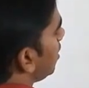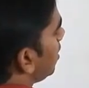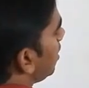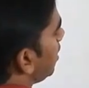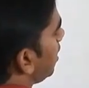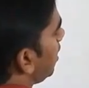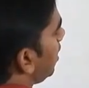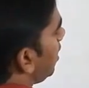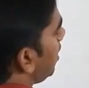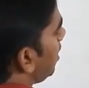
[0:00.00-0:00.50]

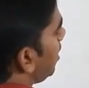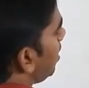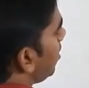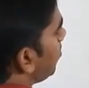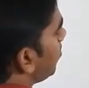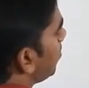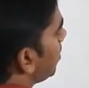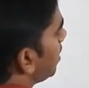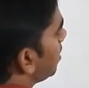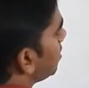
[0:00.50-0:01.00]

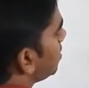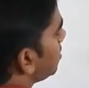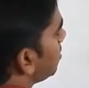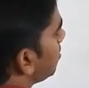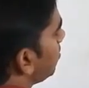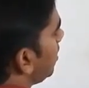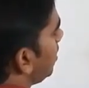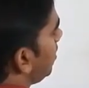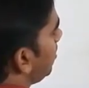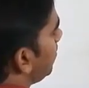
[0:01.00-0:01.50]
A
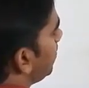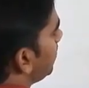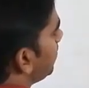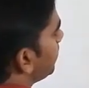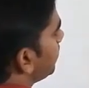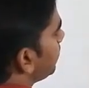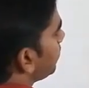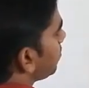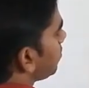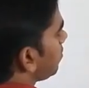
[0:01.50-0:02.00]
plus B.
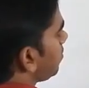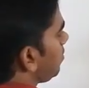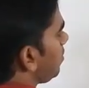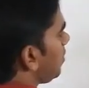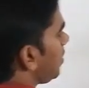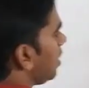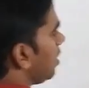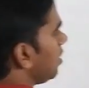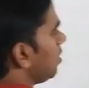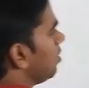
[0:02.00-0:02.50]

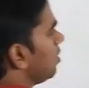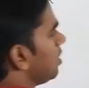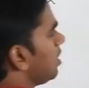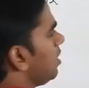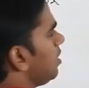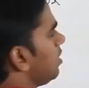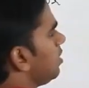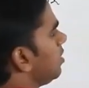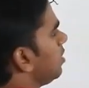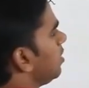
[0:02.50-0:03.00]

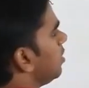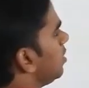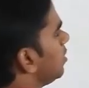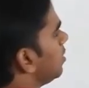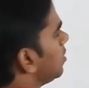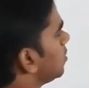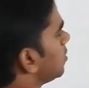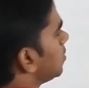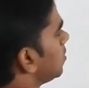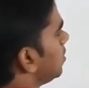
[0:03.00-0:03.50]
Okay.
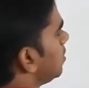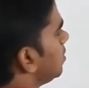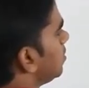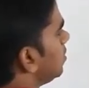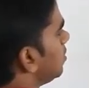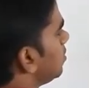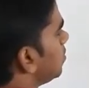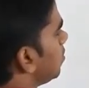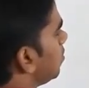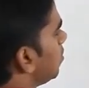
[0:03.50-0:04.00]
So
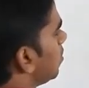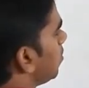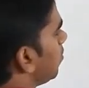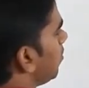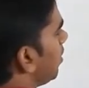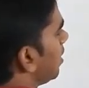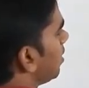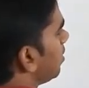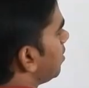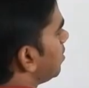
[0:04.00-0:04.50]
this is what
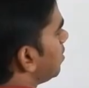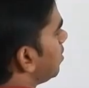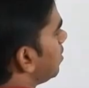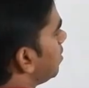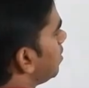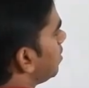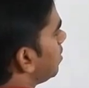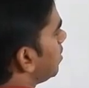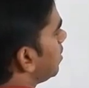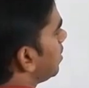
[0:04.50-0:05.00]

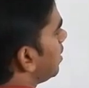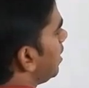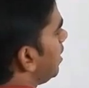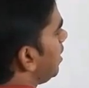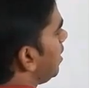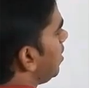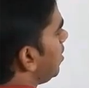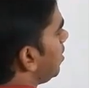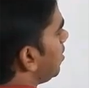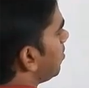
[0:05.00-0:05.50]
vector
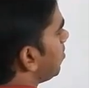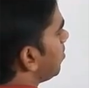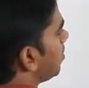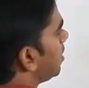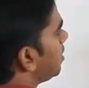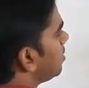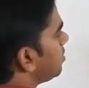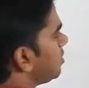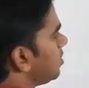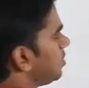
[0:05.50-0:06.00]
A
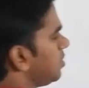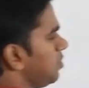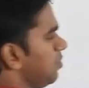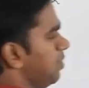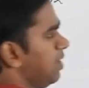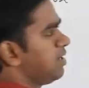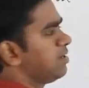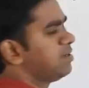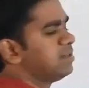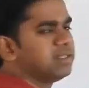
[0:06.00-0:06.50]
plus
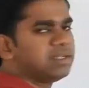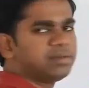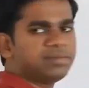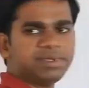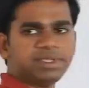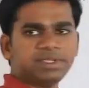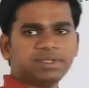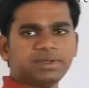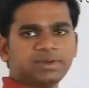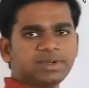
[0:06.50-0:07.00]

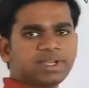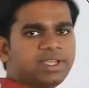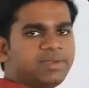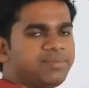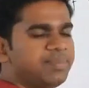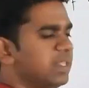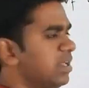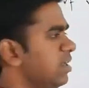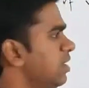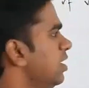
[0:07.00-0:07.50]
vector B.
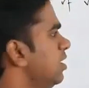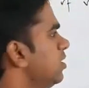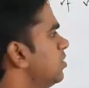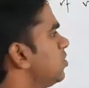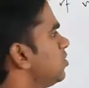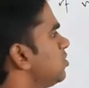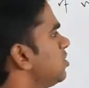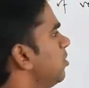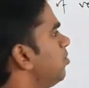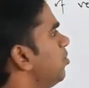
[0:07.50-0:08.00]
Okay.
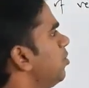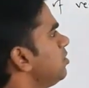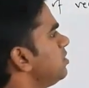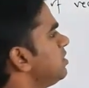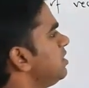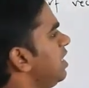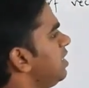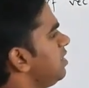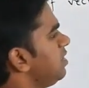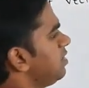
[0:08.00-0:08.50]
So
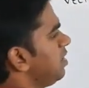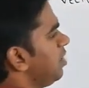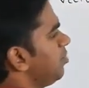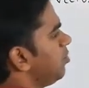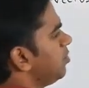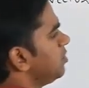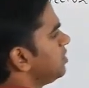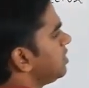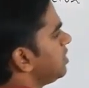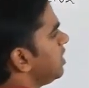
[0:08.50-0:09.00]
suppose they are in
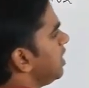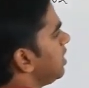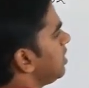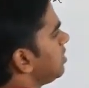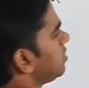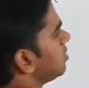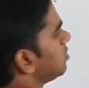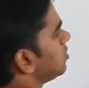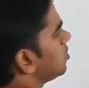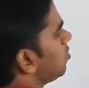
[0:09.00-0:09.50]
opposite
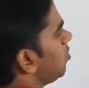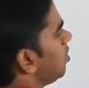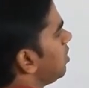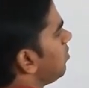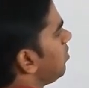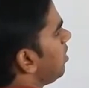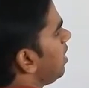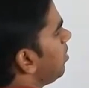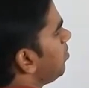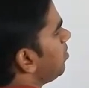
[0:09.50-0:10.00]
direction. So
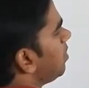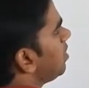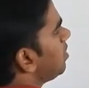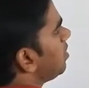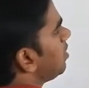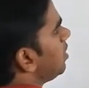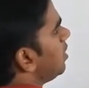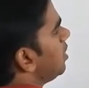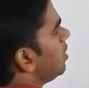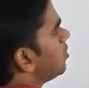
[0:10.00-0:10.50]
what will
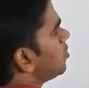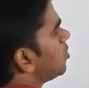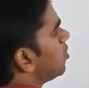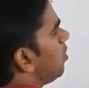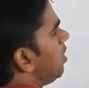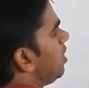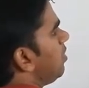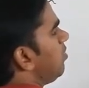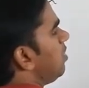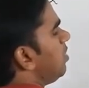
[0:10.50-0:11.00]
happen? So
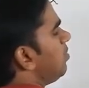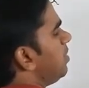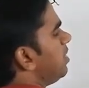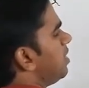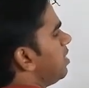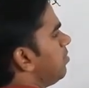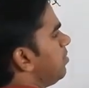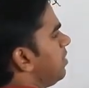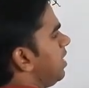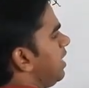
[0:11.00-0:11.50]
one will
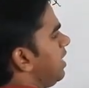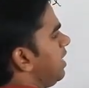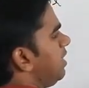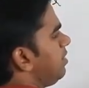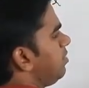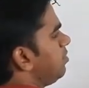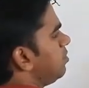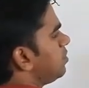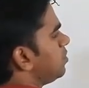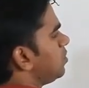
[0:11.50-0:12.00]
become
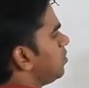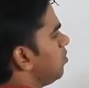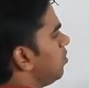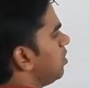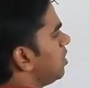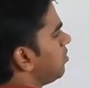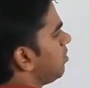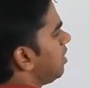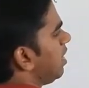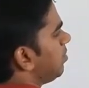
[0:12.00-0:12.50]
negative. So
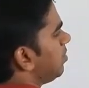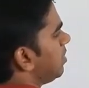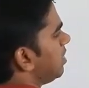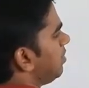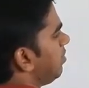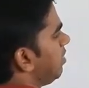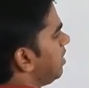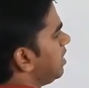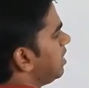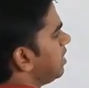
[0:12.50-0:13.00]
what will happen?
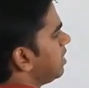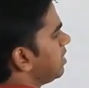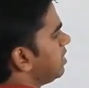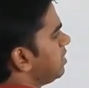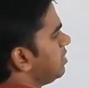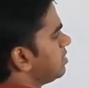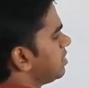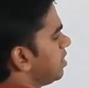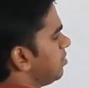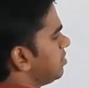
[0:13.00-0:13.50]
You will get
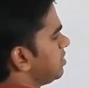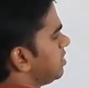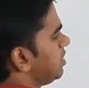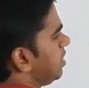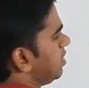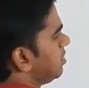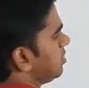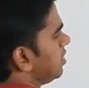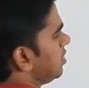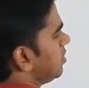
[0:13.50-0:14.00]
the
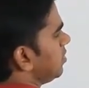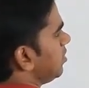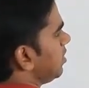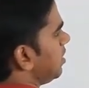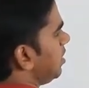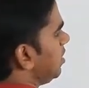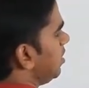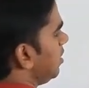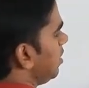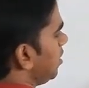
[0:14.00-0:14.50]
subtraction.
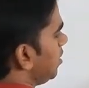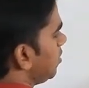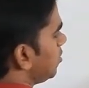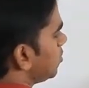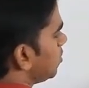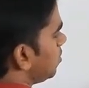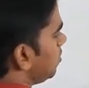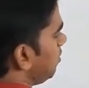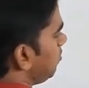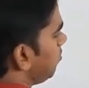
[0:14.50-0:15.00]
Okay.
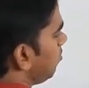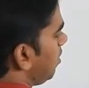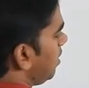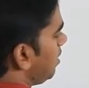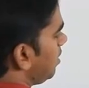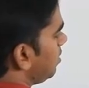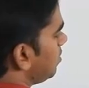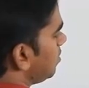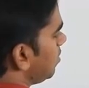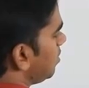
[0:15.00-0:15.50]
So if
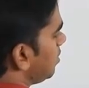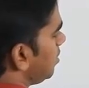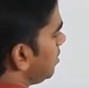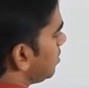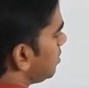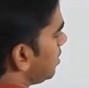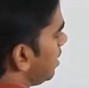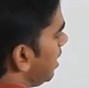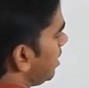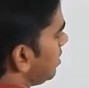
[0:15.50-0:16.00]
one is on
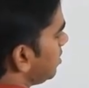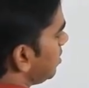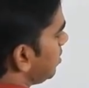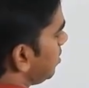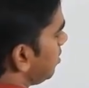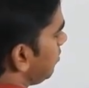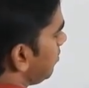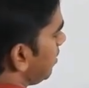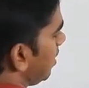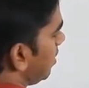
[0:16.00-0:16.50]
this
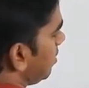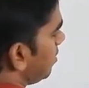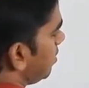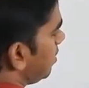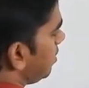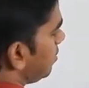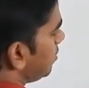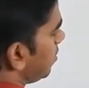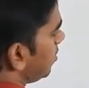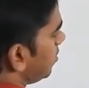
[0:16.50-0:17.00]
direction, if
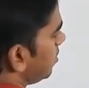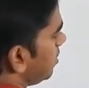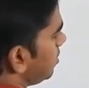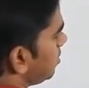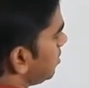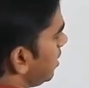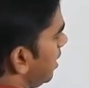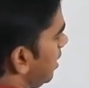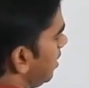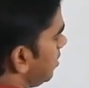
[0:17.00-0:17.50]
another is on
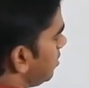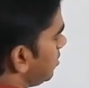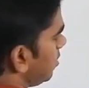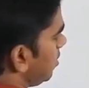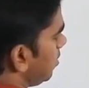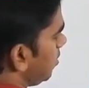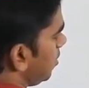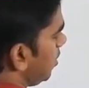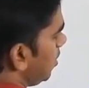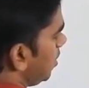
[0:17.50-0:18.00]
this
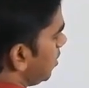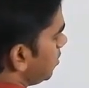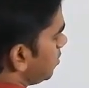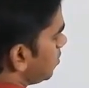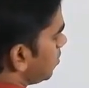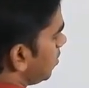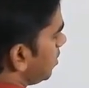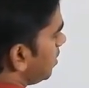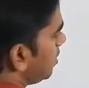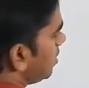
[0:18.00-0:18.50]
direction,
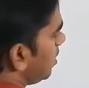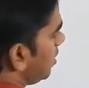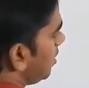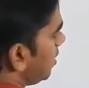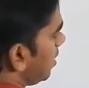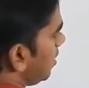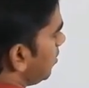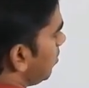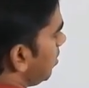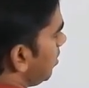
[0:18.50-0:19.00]
so
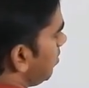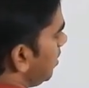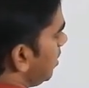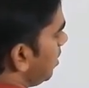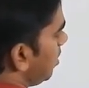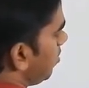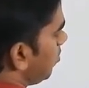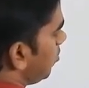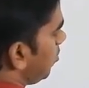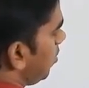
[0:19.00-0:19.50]
resultant will
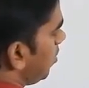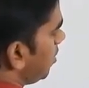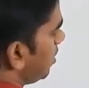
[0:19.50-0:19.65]
become what?